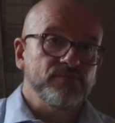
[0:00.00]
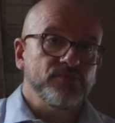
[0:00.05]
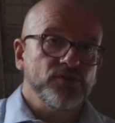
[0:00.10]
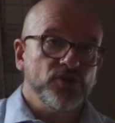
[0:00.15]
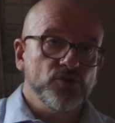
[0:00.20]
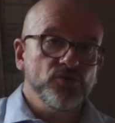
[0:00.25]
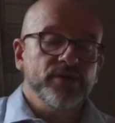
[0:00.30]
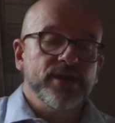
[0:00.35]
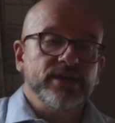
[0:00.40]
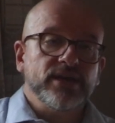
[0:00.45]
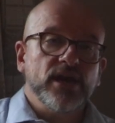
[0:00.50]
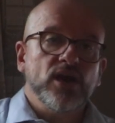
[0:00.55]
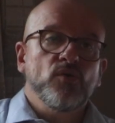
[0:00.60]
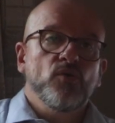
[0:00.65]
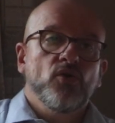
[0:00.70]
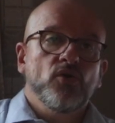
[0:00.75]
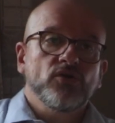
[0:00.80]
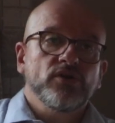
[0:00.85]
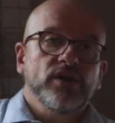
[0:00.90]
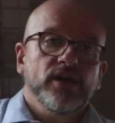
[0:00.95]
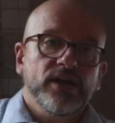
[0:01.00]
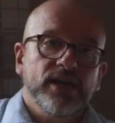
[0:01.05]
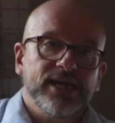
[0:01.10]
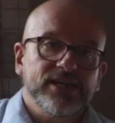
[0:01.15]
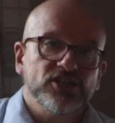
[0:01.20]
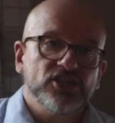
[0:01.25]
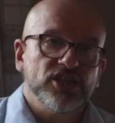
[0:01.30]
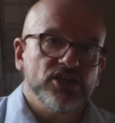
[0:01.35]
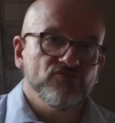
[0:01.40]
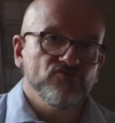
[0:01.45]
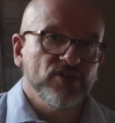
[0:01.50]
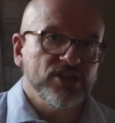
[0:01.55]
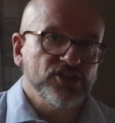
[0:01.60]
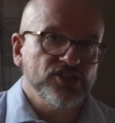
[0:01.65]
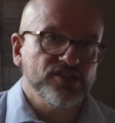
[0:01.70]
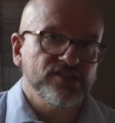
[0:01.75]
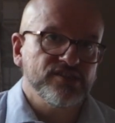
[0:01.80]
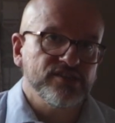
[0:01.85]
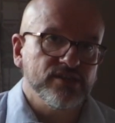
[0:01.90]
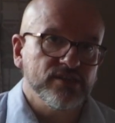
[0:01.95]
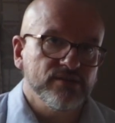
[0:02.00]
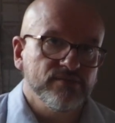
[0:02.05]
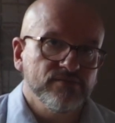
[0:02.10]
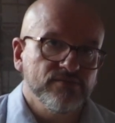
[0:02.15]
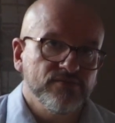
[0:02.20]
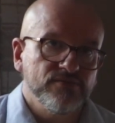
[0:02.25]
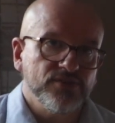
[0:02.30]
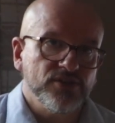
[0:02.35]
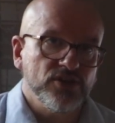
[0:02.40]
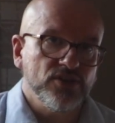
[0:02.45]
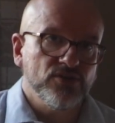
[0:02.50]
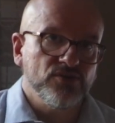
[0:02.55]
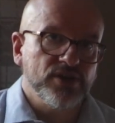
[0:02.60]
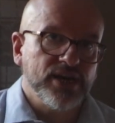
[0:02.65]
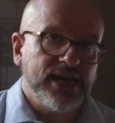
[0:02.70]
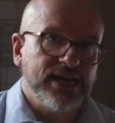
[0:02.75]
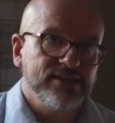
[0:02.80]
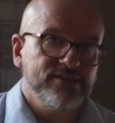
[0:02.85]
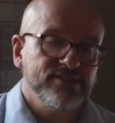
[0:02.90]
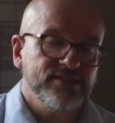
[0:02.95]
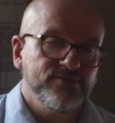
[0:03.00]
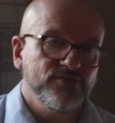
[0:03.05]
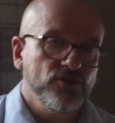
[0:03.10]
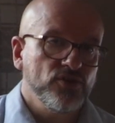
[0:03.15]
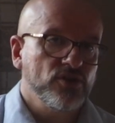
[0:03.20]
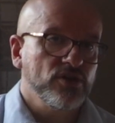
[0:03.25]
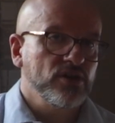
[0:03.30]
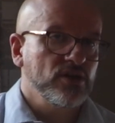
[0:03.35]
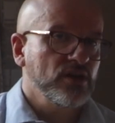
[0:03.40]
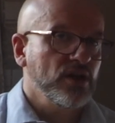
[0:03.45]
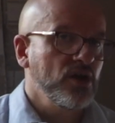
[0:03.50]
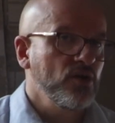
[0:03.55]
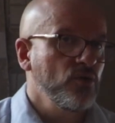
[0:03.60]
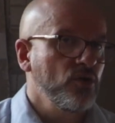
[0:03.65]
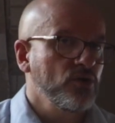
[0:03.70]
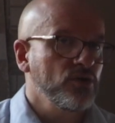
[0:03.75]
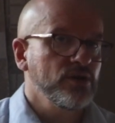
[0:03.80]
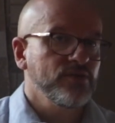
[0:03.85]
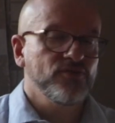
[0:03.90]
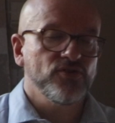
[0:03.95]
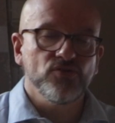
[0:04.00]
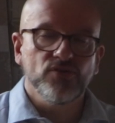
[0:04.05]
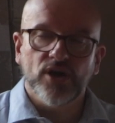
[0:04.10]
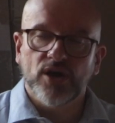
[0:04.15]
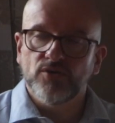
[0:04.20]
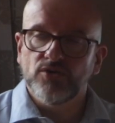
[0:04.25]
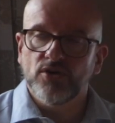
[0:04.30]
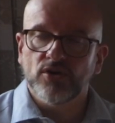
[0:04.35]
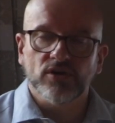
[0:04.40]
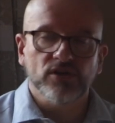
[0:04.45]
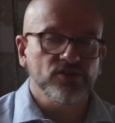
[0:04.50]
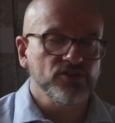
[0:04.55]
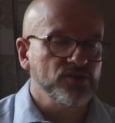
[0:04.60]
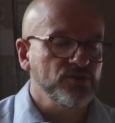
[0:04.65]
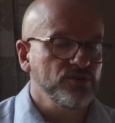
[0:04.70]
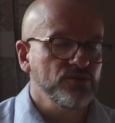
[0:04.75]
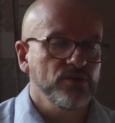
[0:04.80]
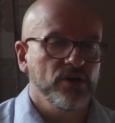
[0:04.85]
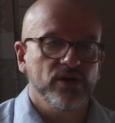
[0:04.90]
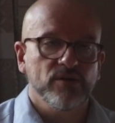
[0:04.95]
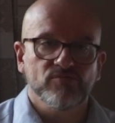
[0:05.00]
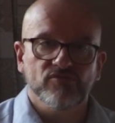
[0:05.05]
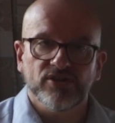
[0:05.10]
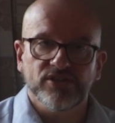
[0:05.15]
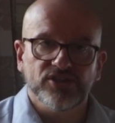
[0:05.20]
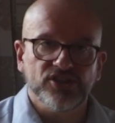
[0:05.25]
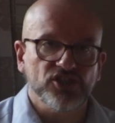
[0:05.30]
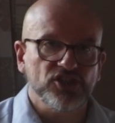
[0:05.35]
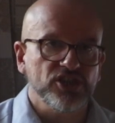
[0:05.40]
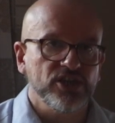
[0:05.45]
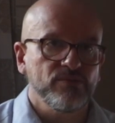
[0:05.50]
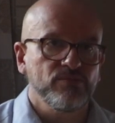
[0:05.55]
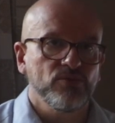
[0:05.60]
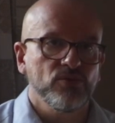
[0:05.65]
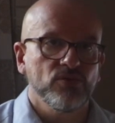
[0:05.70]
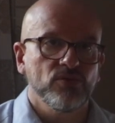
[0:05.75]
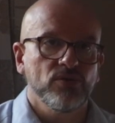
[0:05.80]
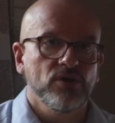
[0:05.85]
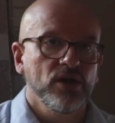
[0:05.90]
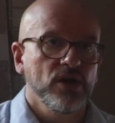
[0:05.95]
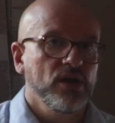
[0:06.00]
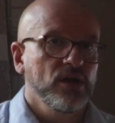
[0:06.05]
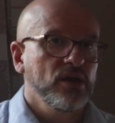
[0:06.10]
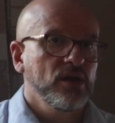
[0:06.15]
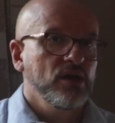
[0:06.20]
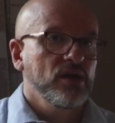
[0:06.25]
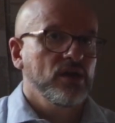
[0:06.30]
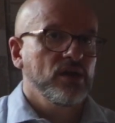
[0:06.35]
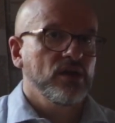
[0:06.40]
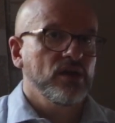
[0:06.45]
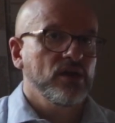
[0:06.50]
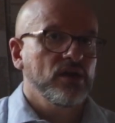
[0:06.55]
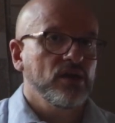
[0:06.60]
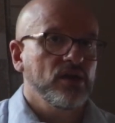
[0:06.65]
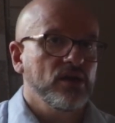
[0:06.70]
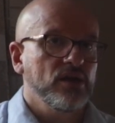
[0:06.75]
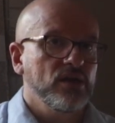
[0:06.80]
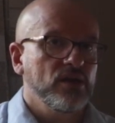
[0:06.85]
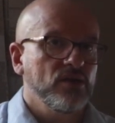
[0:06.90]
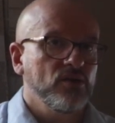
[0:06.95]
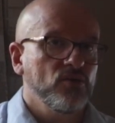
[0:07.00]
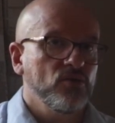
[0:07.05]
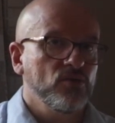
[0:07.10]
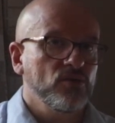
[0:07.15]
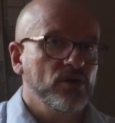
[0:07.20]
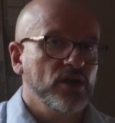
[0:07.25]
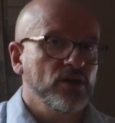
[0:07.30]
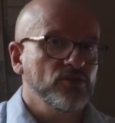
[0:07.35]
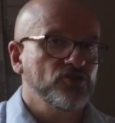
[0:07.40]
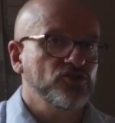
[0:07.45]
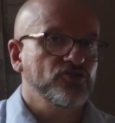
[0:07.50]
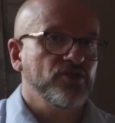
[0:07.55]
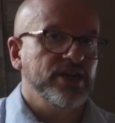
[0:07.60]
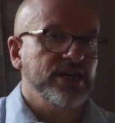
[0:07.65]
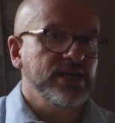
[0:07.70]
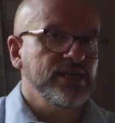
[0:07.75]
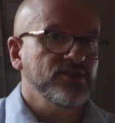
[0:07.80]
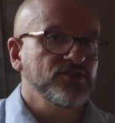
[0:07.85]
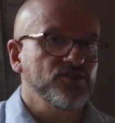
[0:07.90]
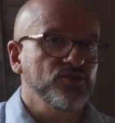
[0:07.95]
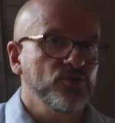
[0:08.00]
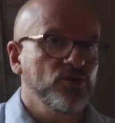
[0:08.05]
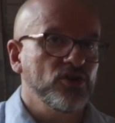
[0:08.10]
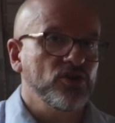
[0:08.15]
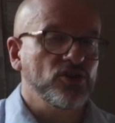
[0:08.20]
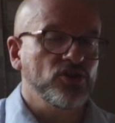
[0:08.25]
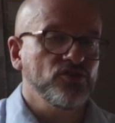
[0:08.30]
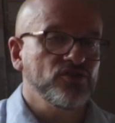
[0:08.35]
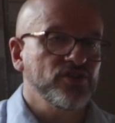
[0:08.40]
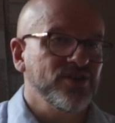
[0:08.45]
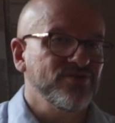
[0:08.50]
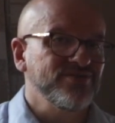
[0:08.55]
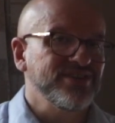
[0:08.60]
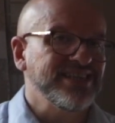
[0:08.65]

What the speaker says: you then go on and actually register for UCAS. If you're going to go on, if you know you're going to do an apprenticeship or go straight into work, you don't